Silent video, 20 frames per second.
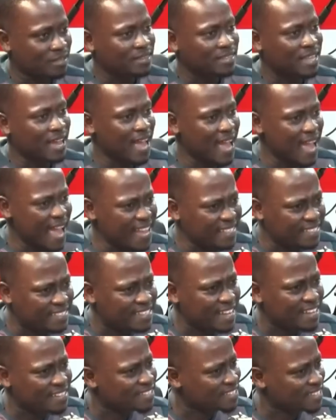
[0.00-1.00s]
the
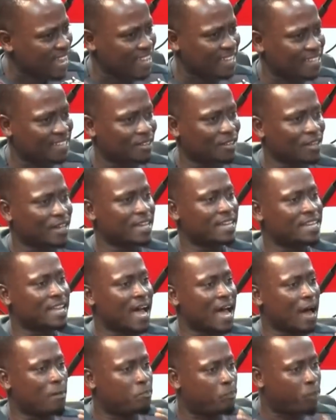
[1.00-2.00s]
8 year cycle in
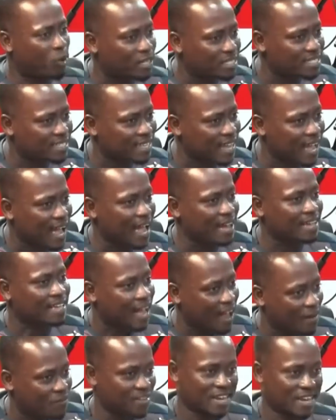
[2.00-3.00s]
our political
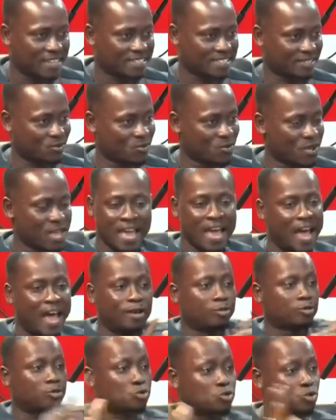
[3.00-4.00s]
governance no
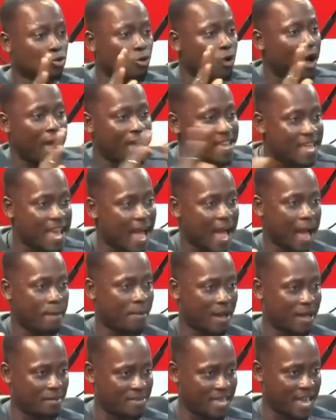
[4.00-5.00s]
enso eye
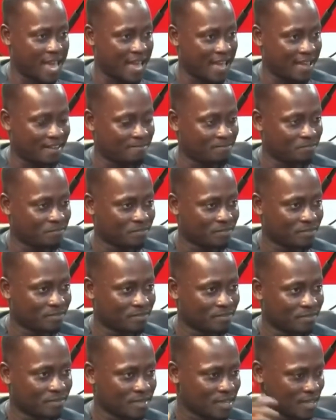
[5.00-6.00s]
aban bia
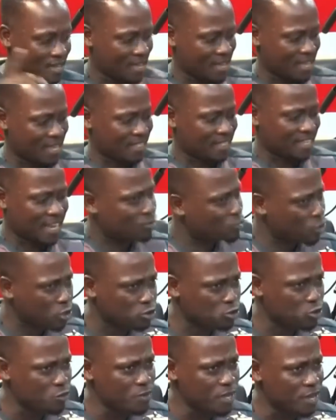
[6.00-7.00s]
de
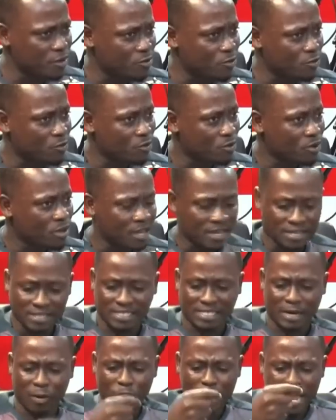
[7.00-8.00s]
toso mienu
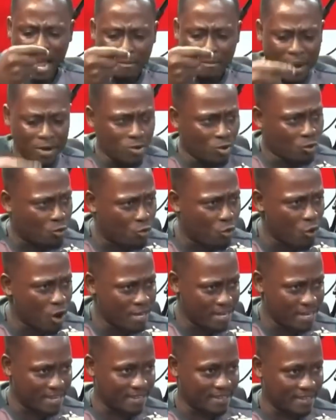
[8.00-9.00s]
se wo ya
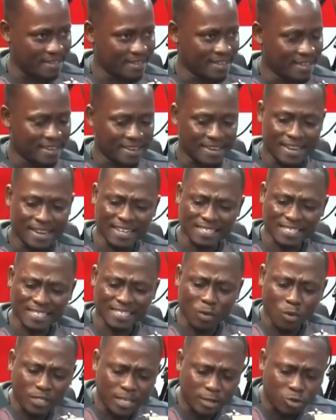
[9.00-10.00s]
manyokuo ni na
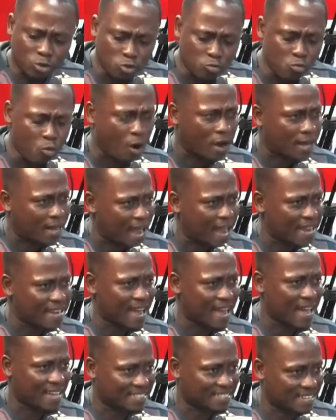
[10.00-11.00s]
se wo jitum wo
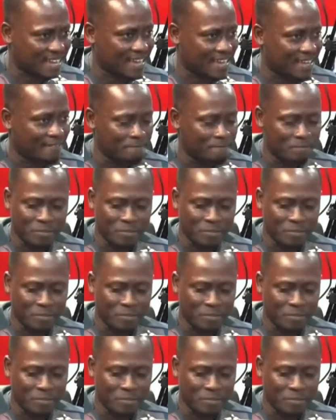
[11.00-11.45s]
Ghana ha se